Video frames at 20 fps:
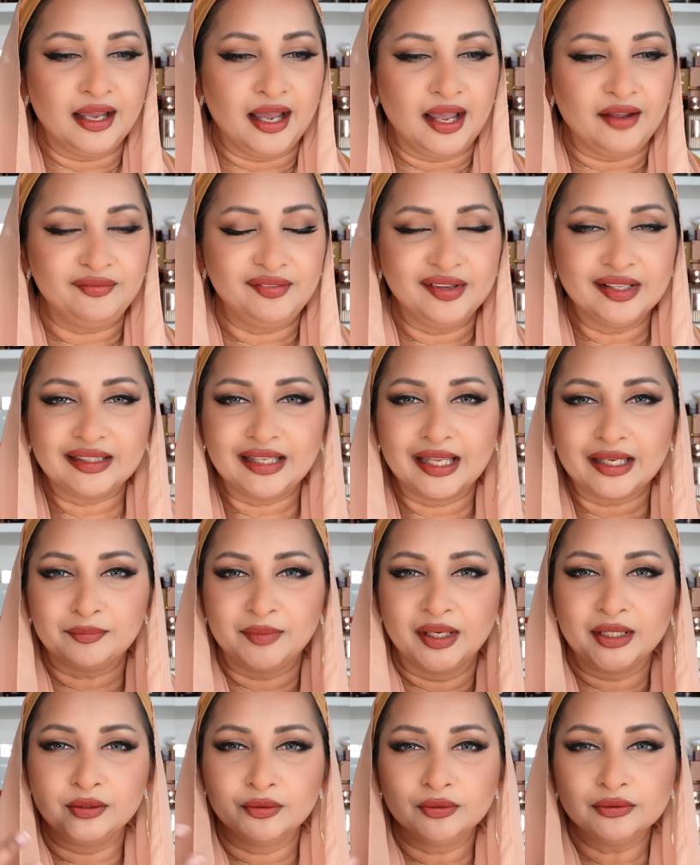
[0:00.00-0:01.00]
I felt like
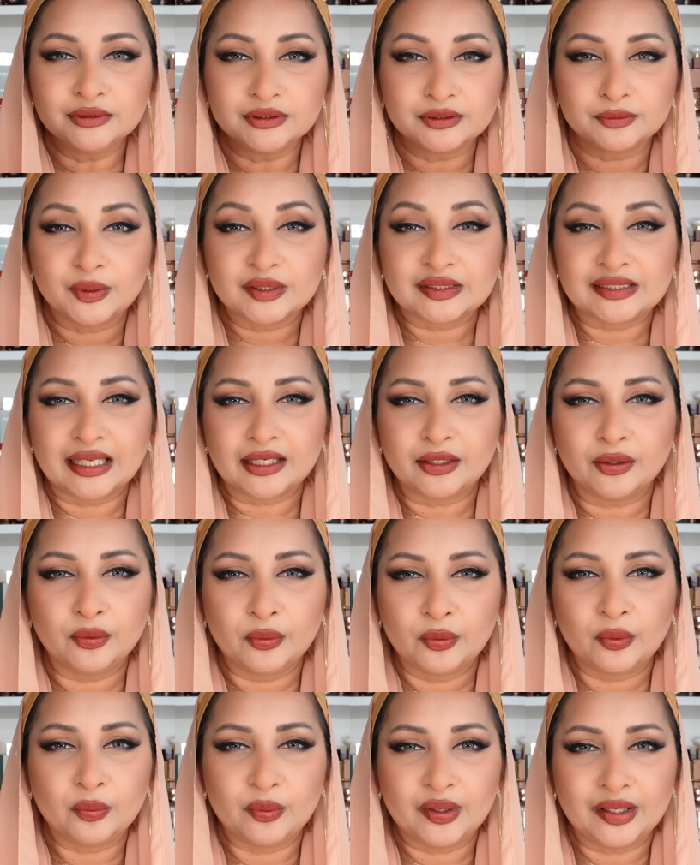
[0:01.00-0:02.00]
my nose was like
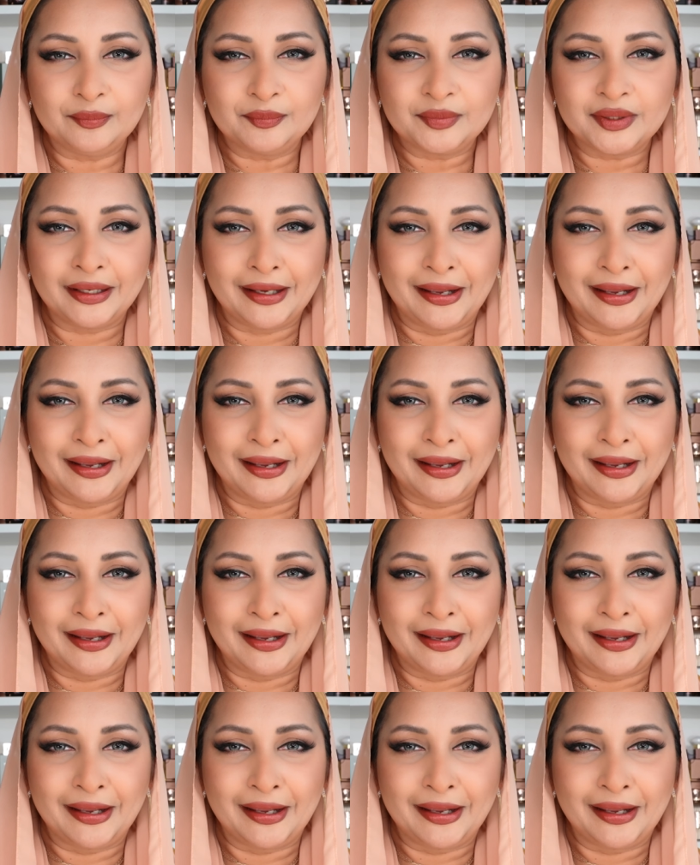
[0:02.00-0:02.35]
overwhelmed,